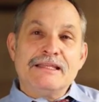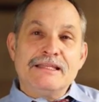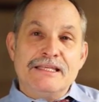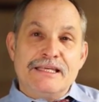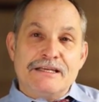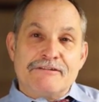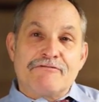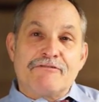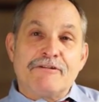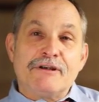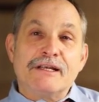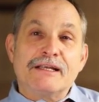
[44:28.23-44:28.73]

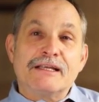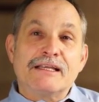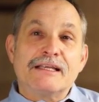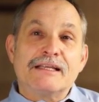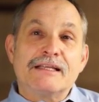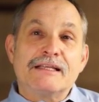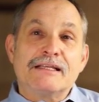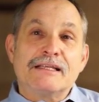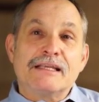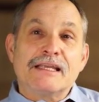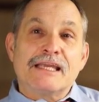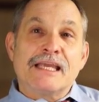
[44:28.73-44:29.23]
different
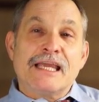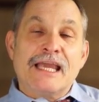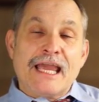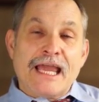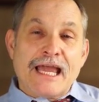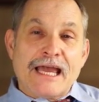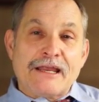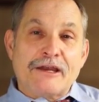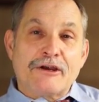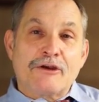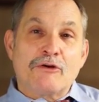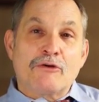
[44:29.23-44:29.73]

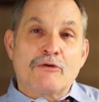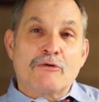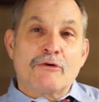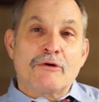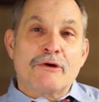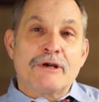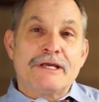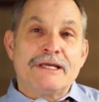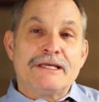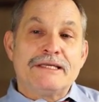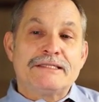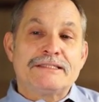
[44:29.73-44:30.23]

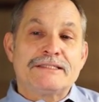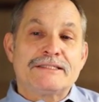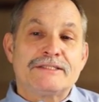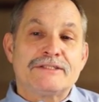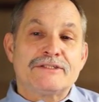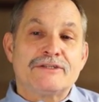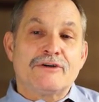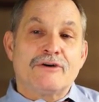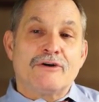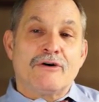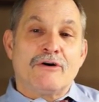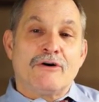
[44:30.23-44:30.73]

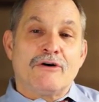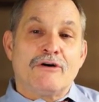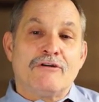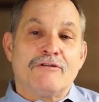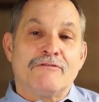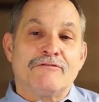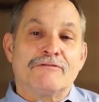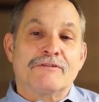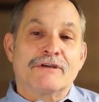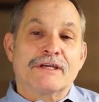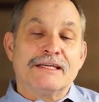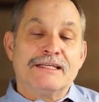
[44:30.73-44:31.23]
categories
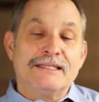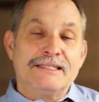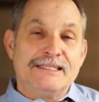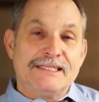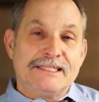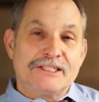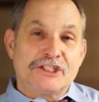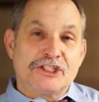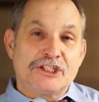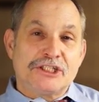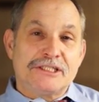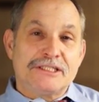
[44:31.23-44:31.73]
of
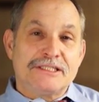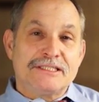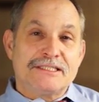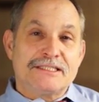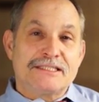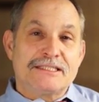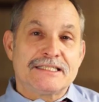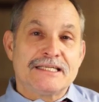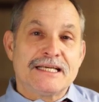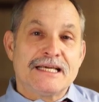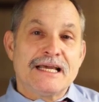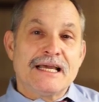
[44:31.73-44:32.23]

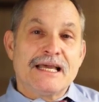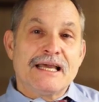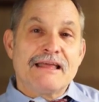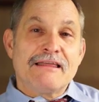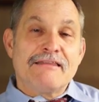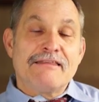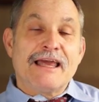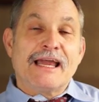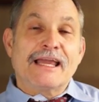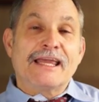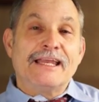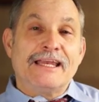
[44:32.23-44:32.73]
conditions
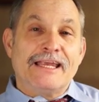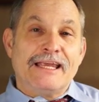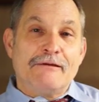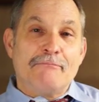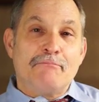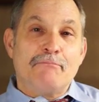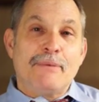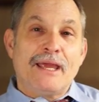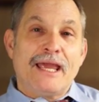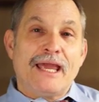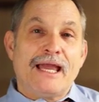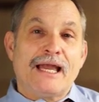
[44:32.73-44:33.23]
that can
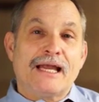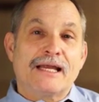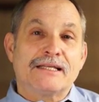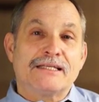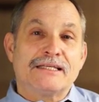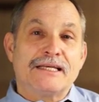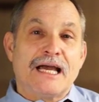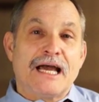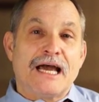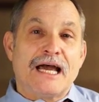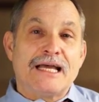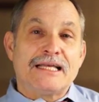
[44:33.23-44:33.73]

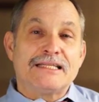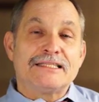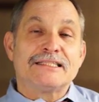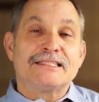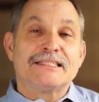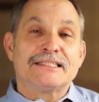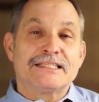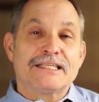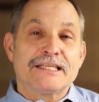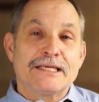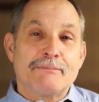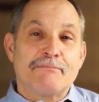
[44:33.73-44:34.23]
impact on
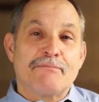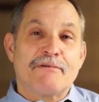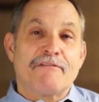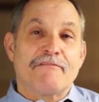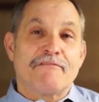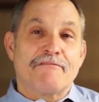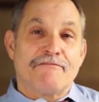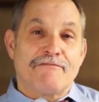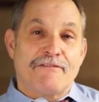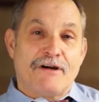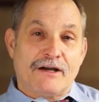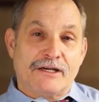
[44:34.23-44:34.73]
sleep
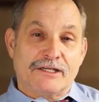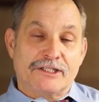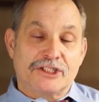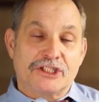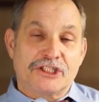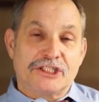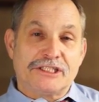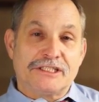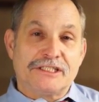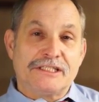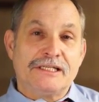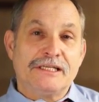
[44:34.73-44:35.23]

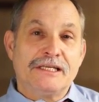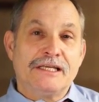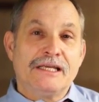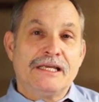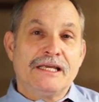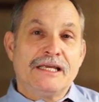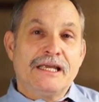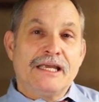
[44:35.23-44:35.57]
function